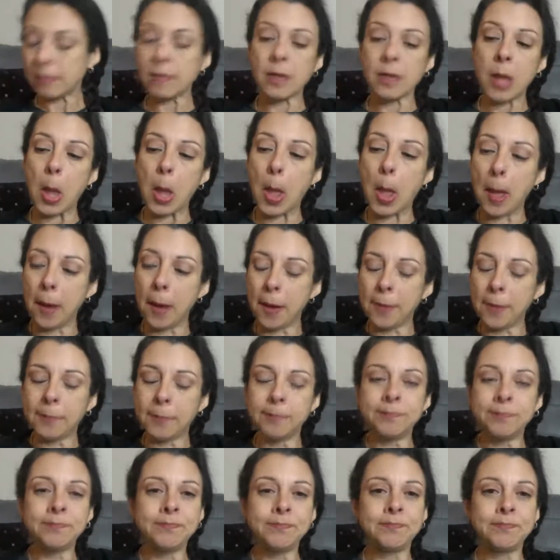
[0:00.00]

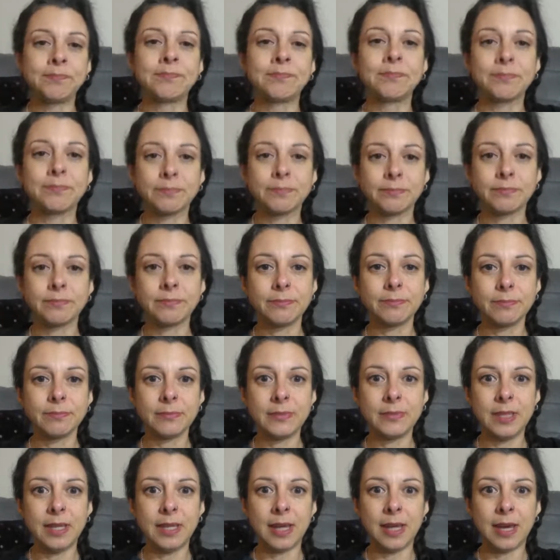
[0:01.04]
Um,
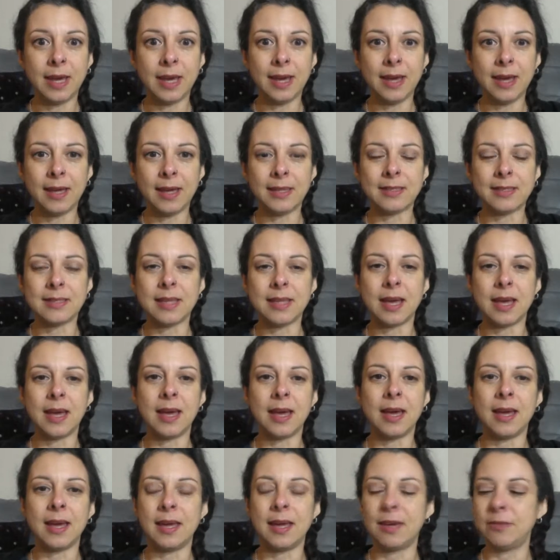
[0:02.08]
yes,
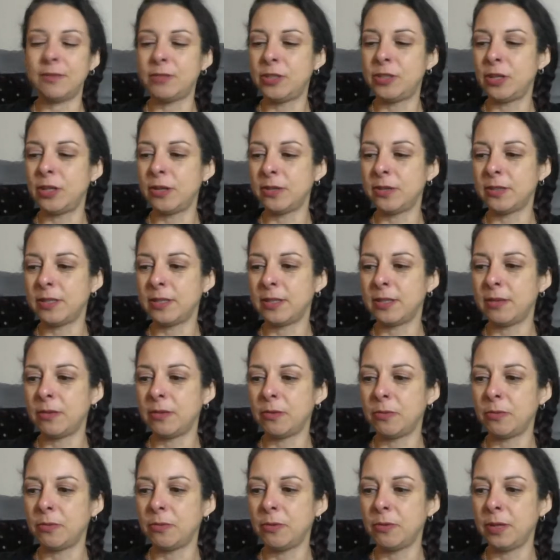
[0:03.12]
I have chosen
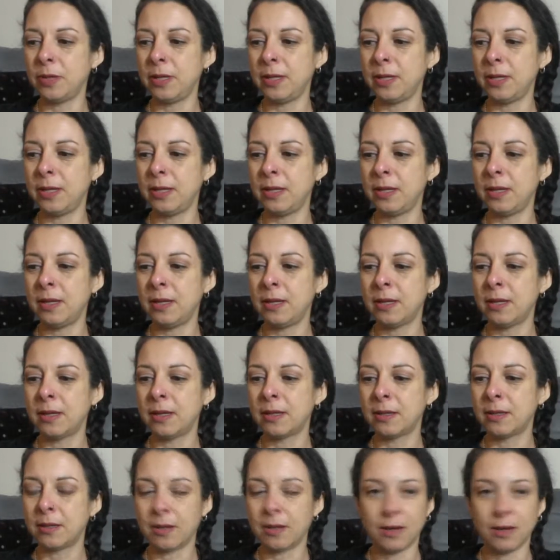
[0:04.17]
three
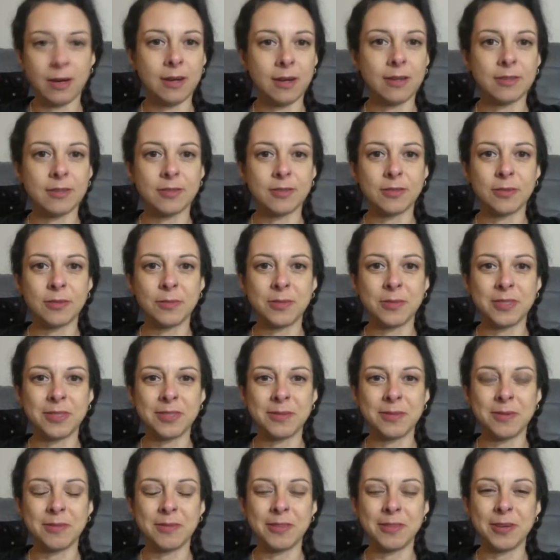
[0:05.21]
cards from Wisdom
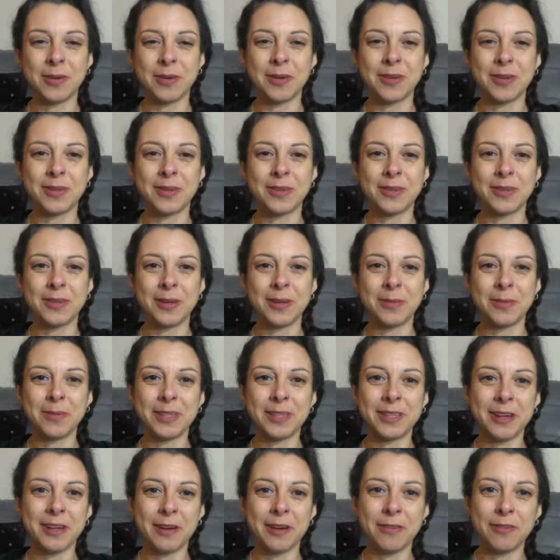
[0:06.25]
of the Oracle, and I'll be
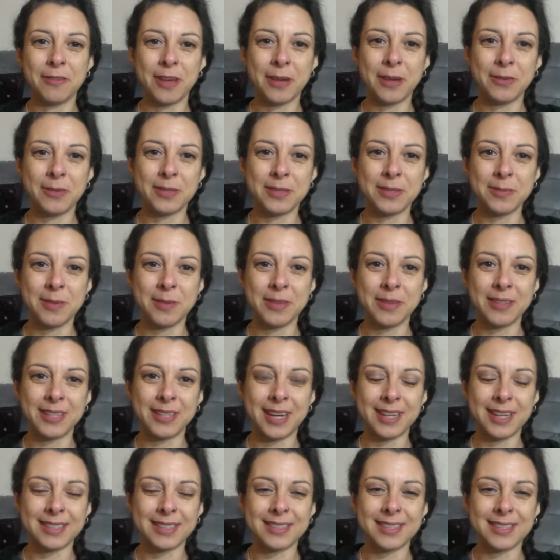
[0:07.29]
clarifying with some other
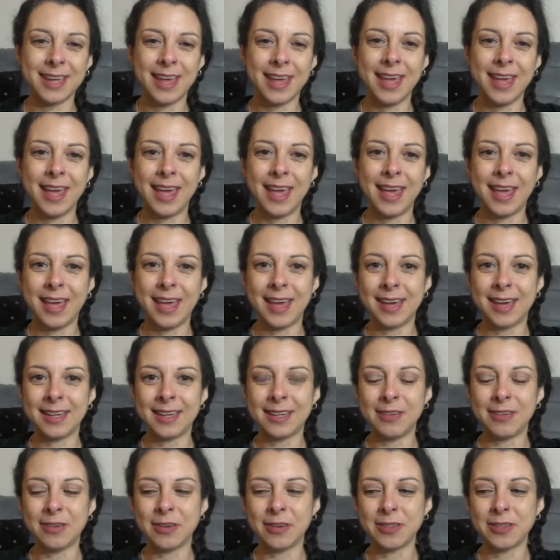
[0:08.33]
decks. And
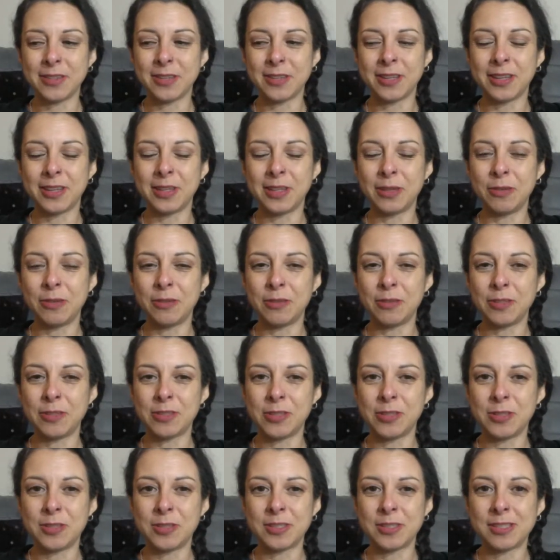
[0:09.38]
I've also let the universe
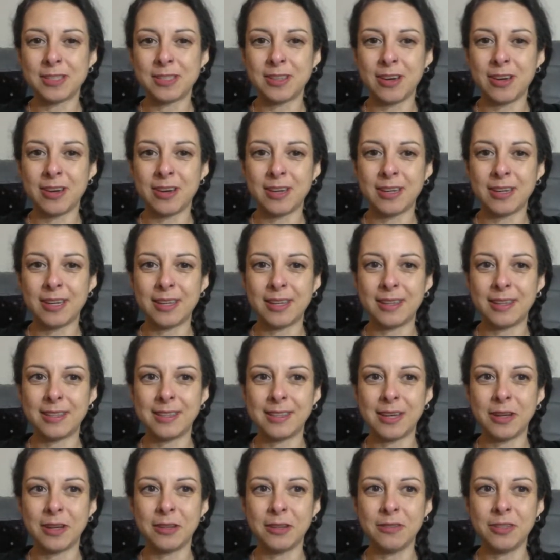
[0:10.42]
choose a song, and the
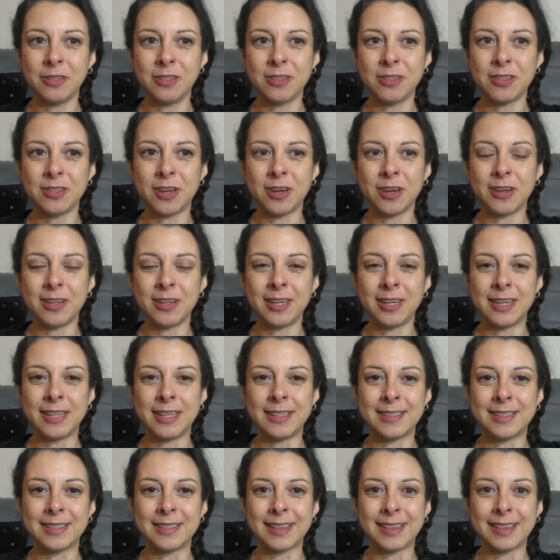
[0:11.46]
title of your song
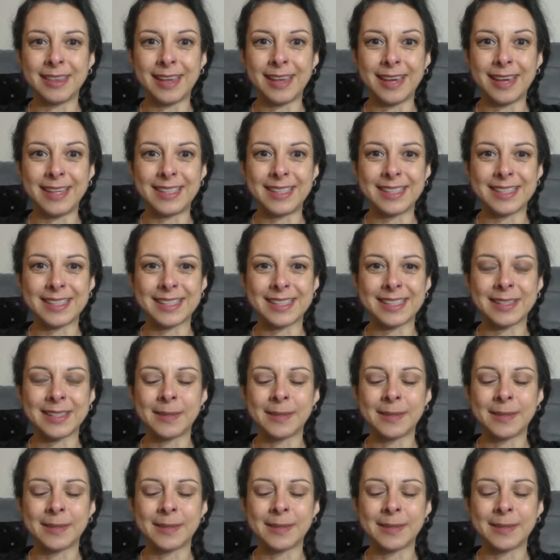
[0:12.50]
is Lights.